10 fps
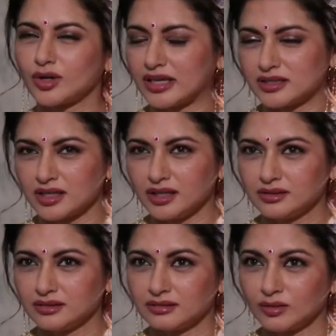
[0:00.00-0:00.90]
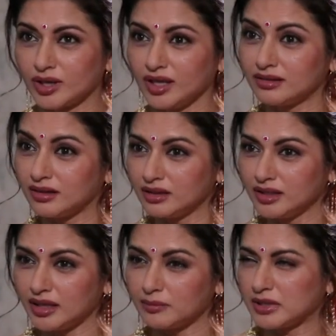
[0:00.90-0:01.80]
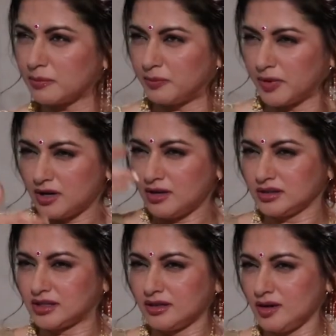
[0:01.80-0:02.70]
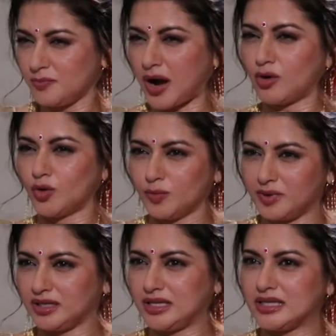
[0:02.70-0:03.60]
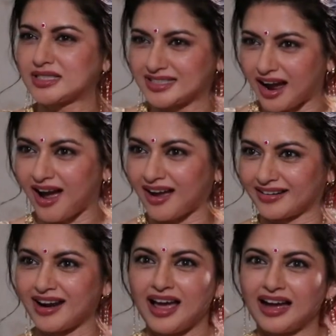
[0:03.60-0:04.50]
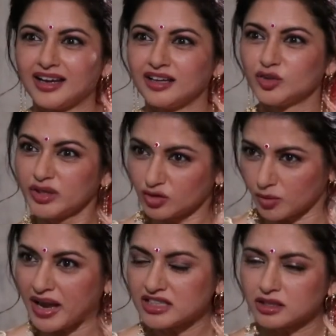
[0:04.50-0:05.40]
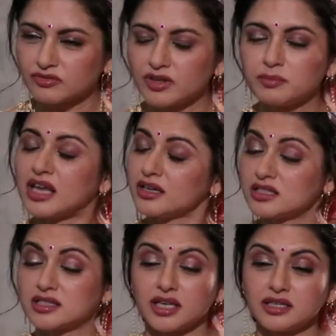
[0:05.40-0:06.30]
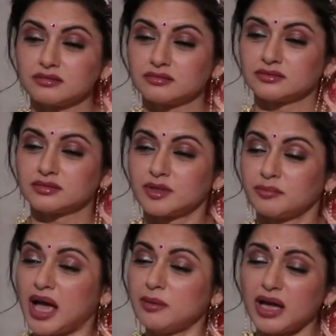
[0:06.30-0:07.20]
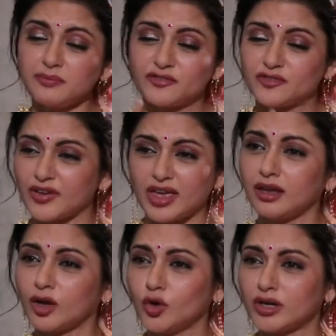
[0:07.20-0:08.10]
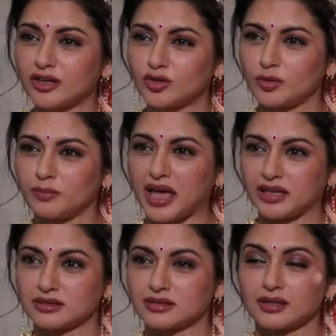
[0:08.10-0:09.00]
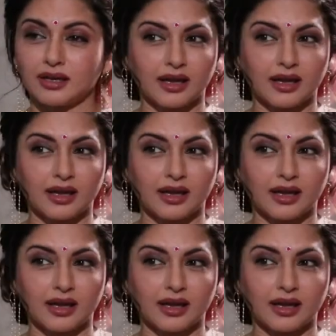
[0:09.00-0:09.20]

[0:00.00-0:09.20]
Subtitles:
So I said, okay, really? I mean, the Bahubali star doing romantic film. He said, ma'am, I'm very good at romance.